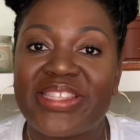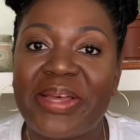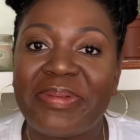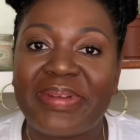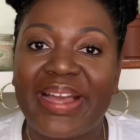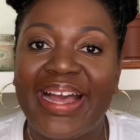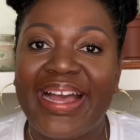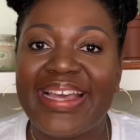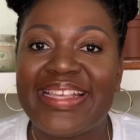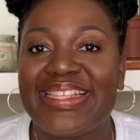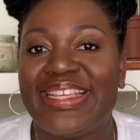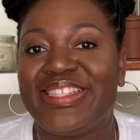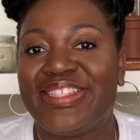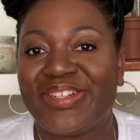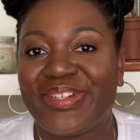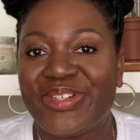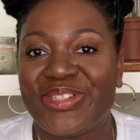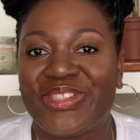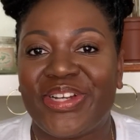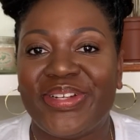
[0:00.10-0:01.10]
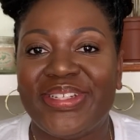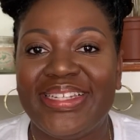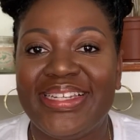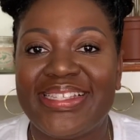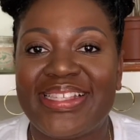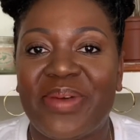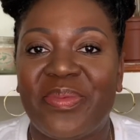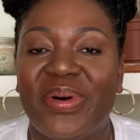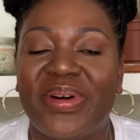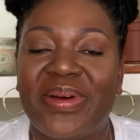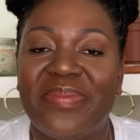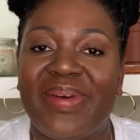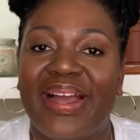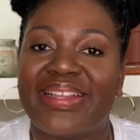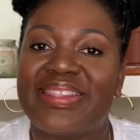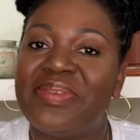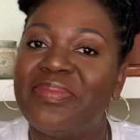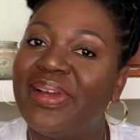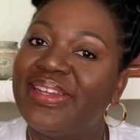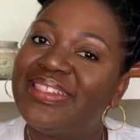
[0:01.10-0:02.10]
up guys, it's your girl Sharnice and welcome back to
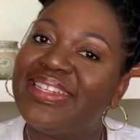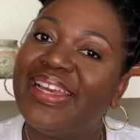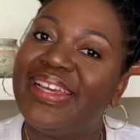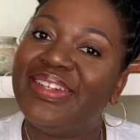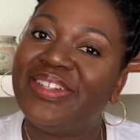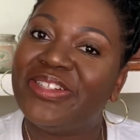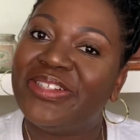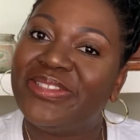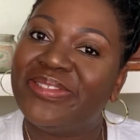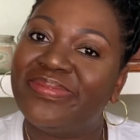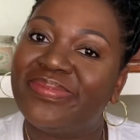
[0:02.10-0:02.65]
my channel.